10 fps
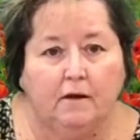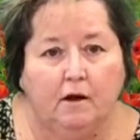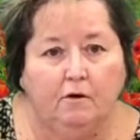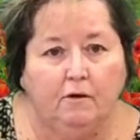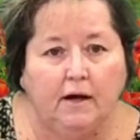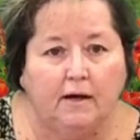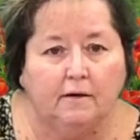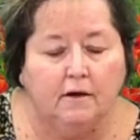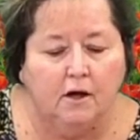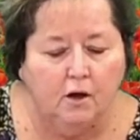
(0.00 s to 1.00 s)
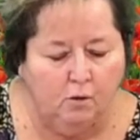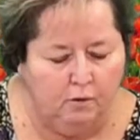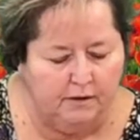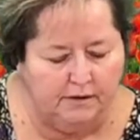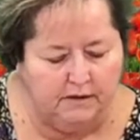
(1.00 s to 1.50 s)
All right, well
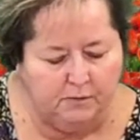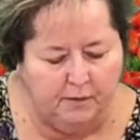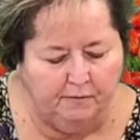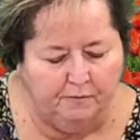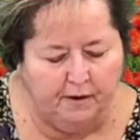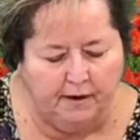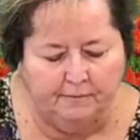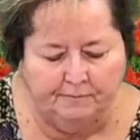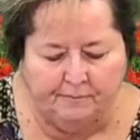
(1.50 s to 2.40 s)
this has been fun